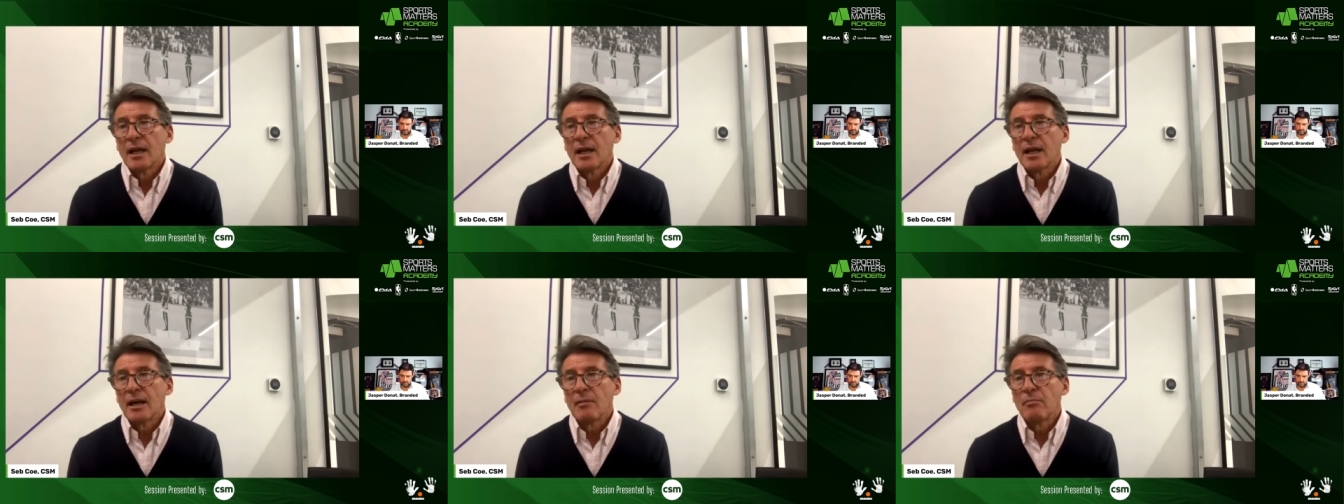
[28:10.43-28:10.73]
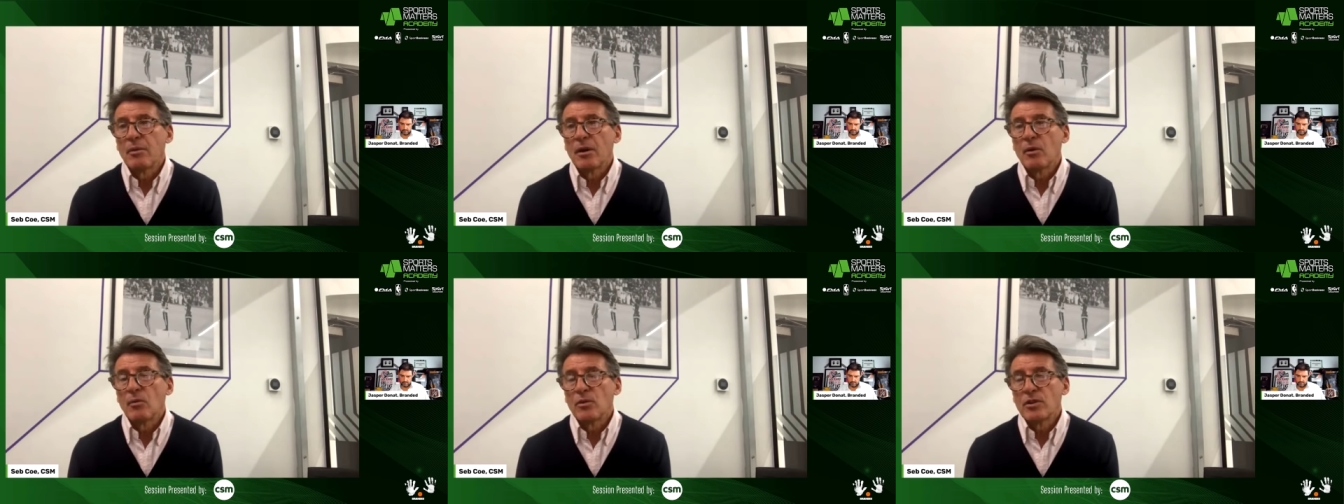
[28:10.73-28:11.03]

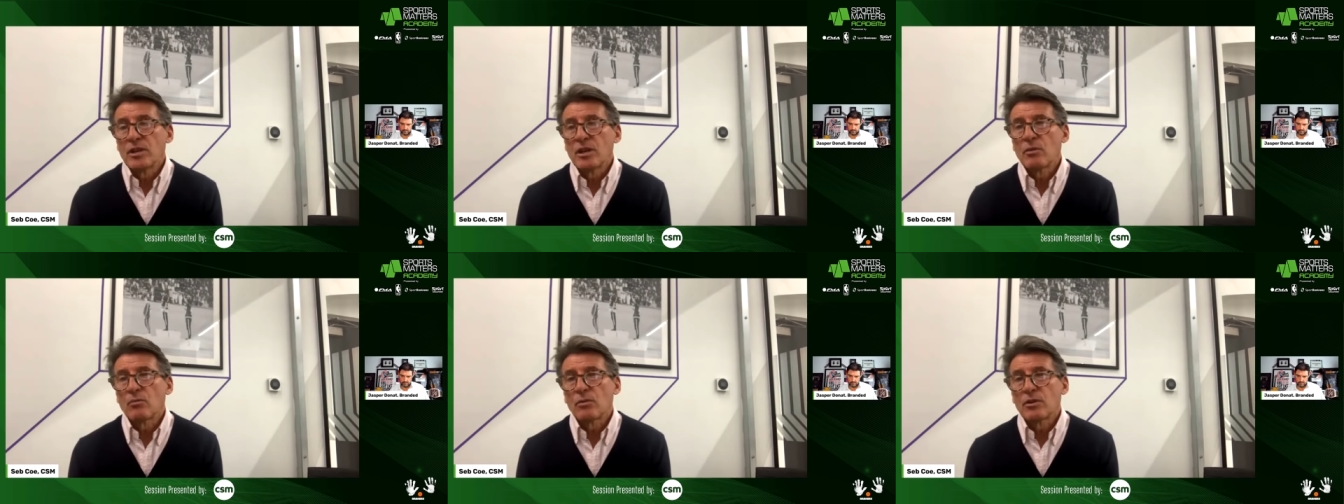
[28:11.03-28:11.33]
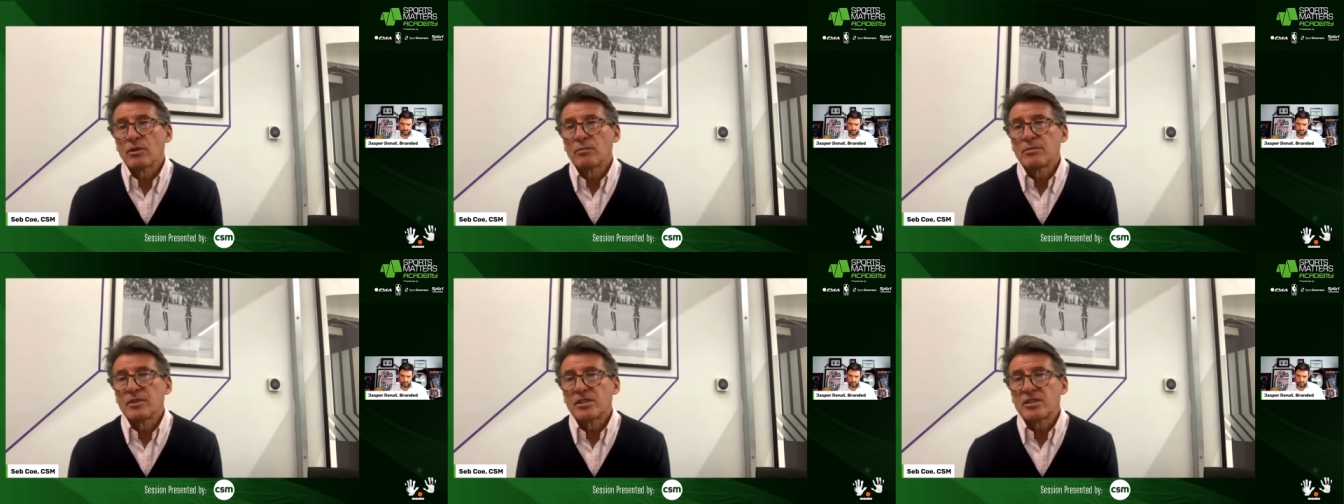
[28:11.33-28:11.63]
uh, but we don't
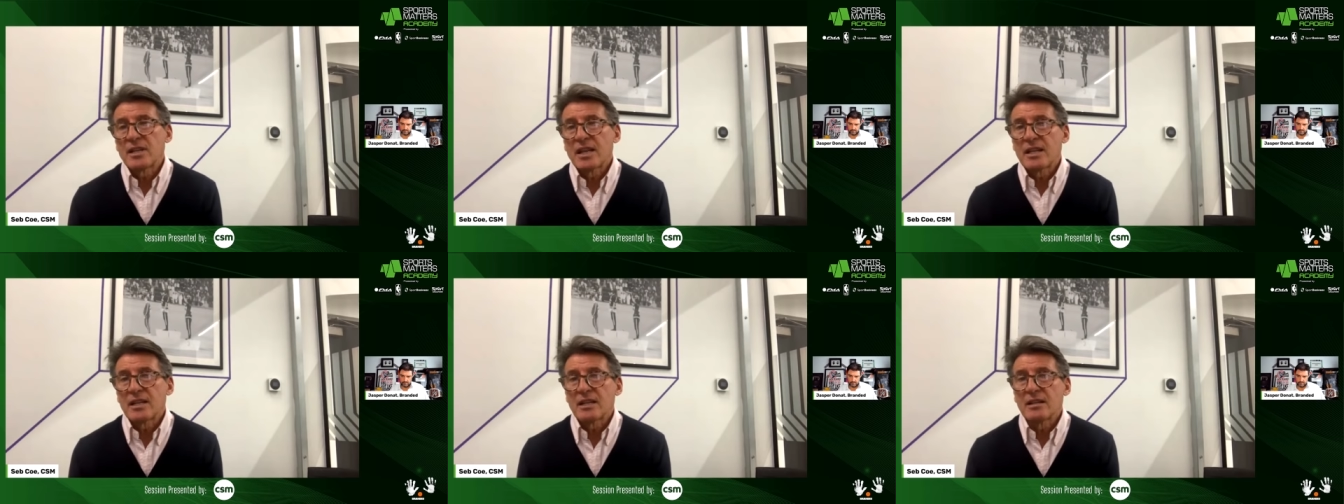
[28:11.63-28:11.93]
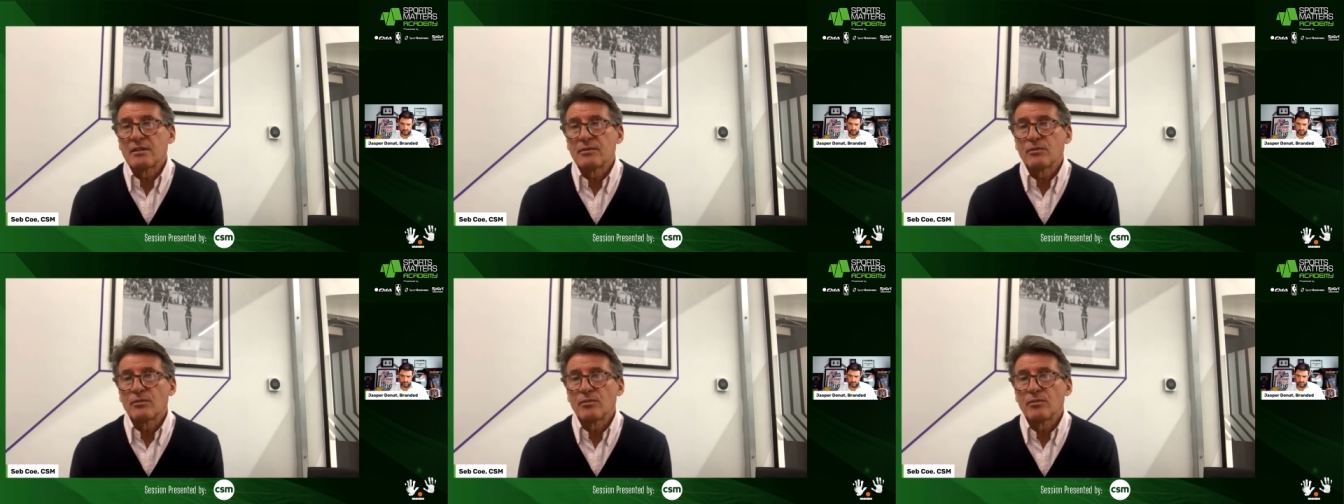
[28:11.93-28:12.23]
want to be
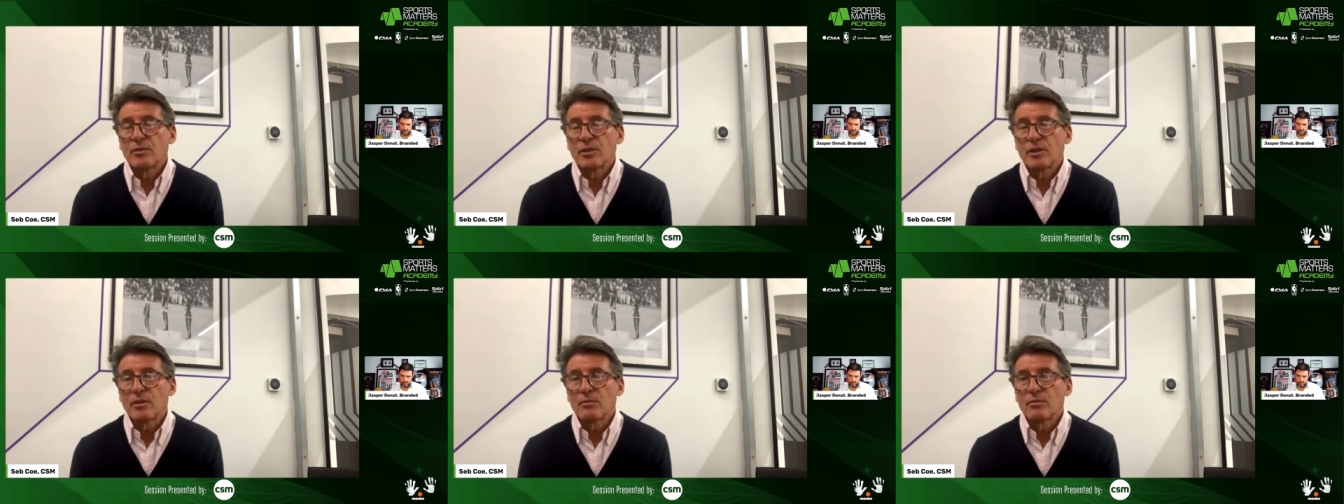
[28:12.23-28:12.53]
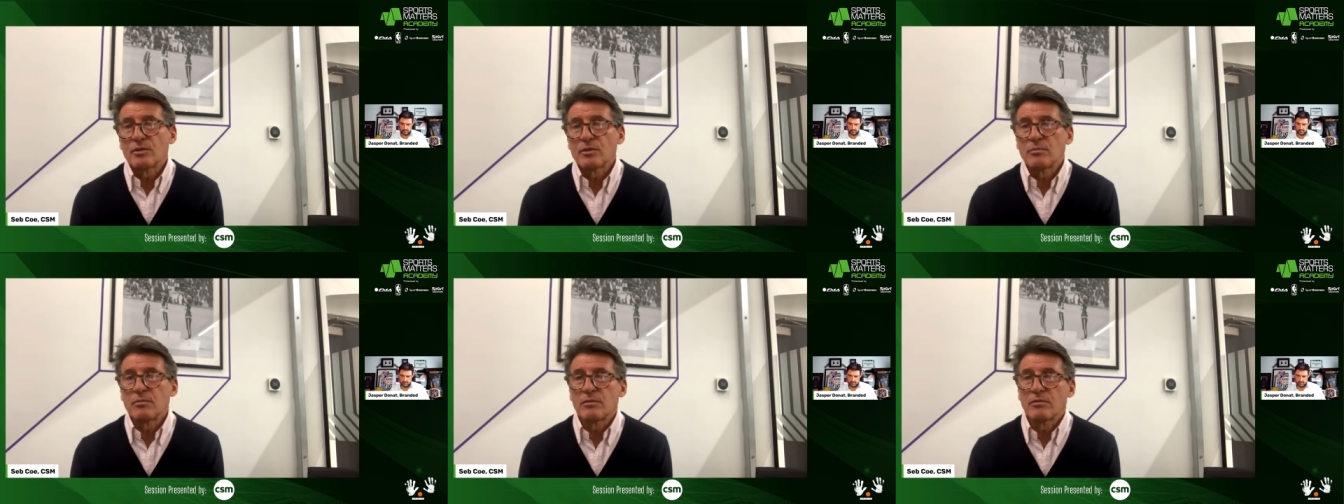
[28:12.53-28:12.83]
set, we don't
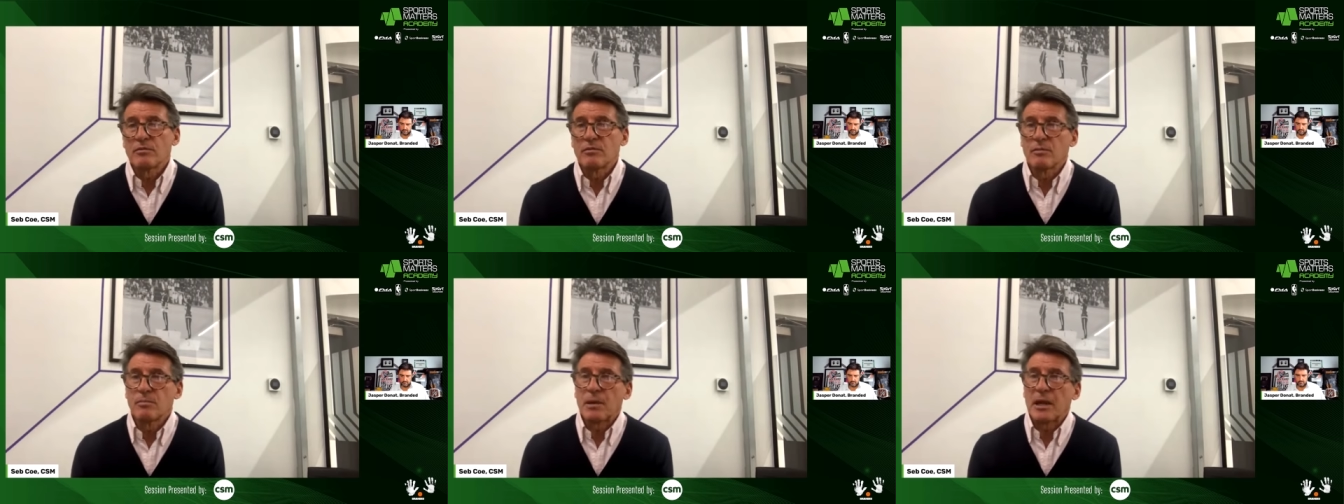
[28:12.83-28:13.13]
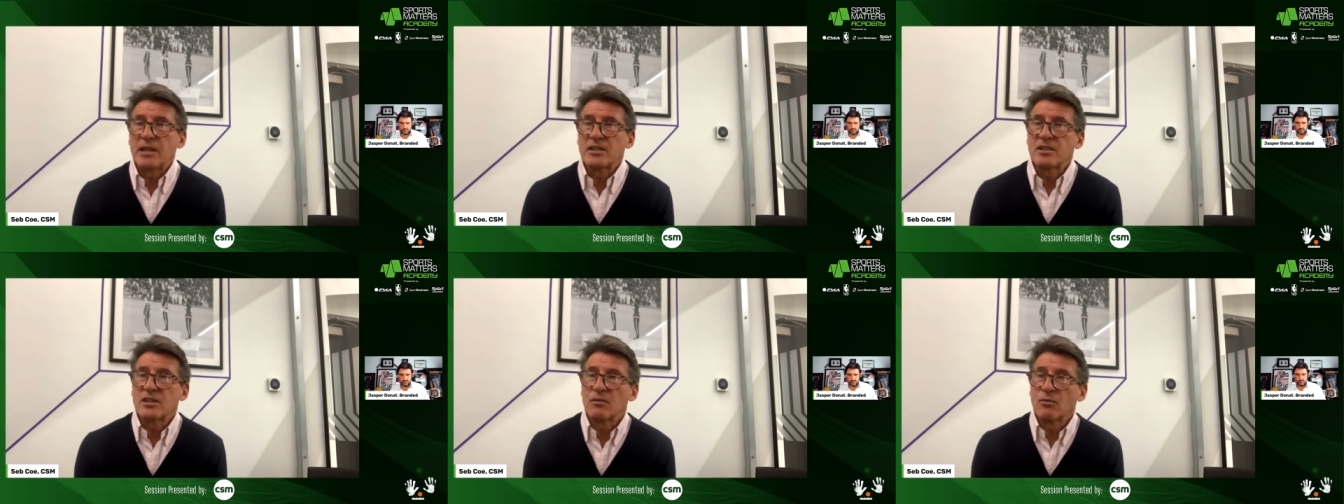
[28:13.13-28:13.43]
want to be
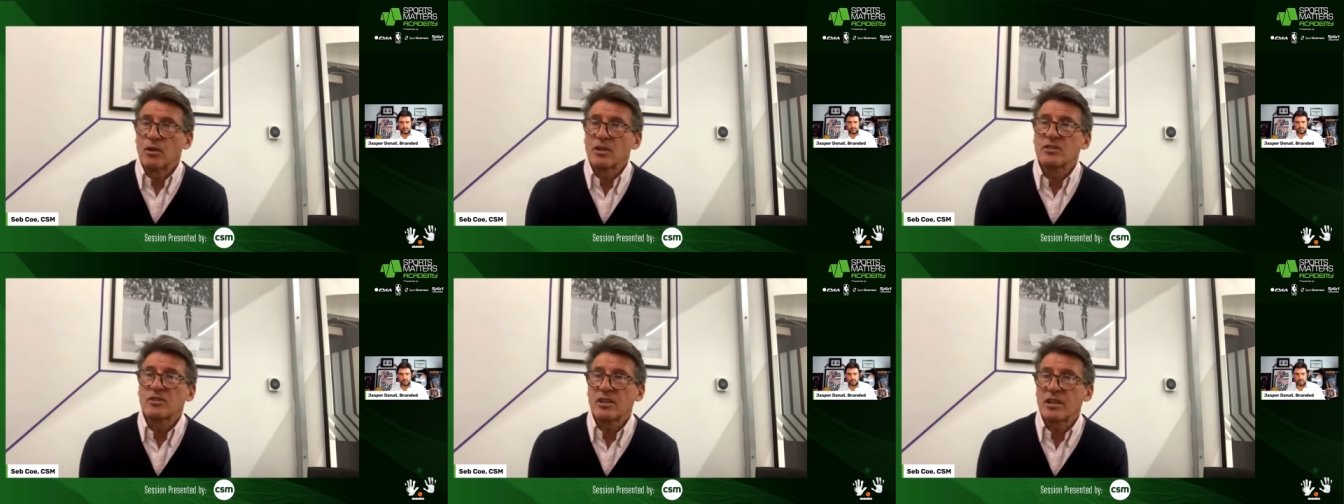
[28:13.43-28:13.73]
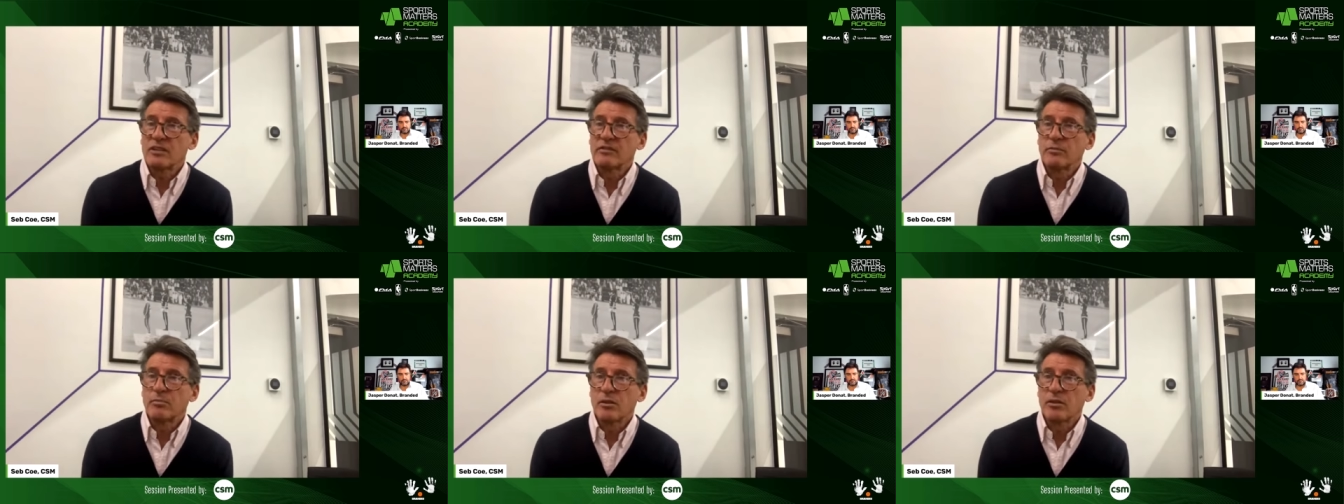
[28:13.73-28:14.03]
replacing one
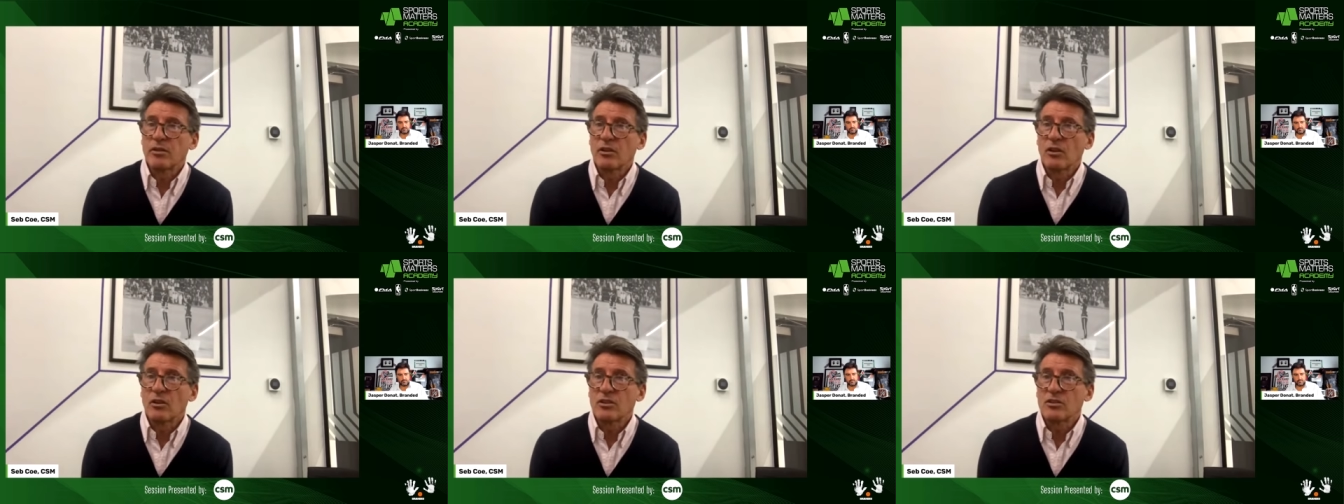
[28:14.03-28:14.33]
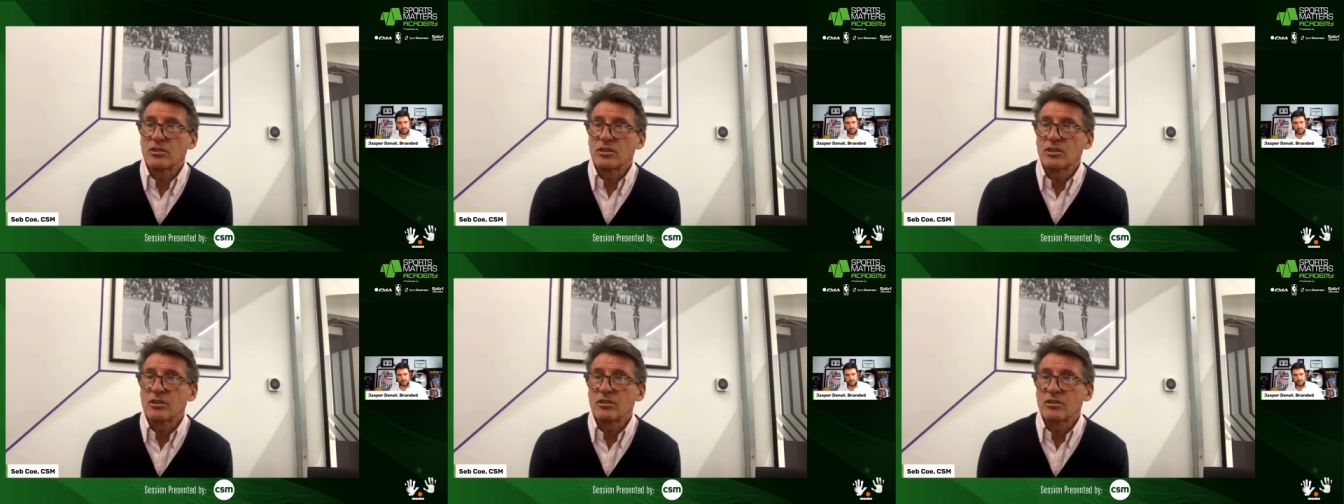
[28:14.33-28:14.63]
set of
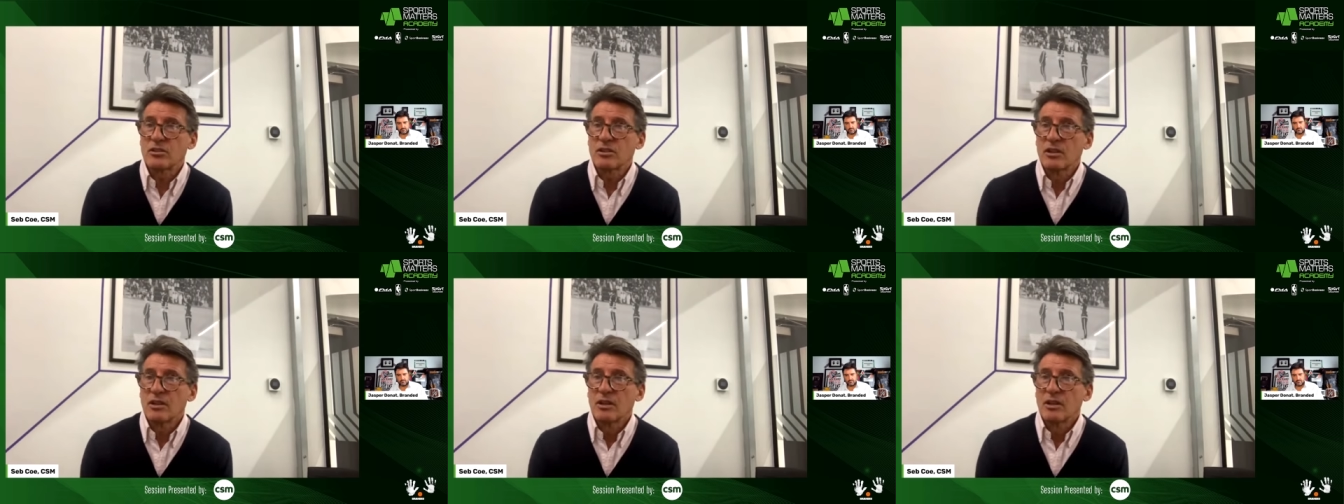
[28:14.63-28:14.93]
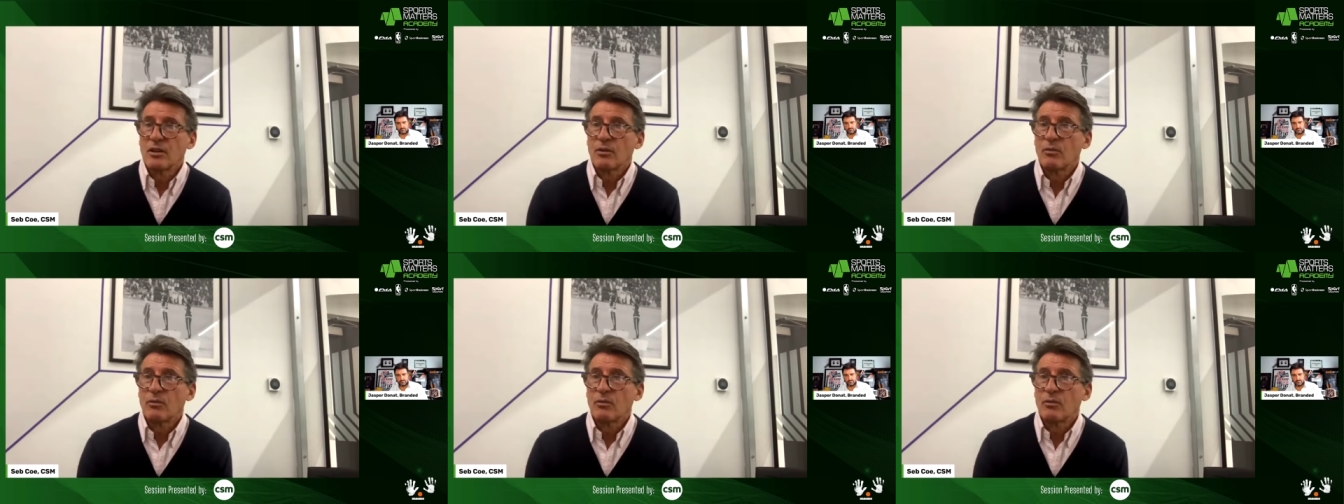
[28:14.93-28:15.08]
pathologies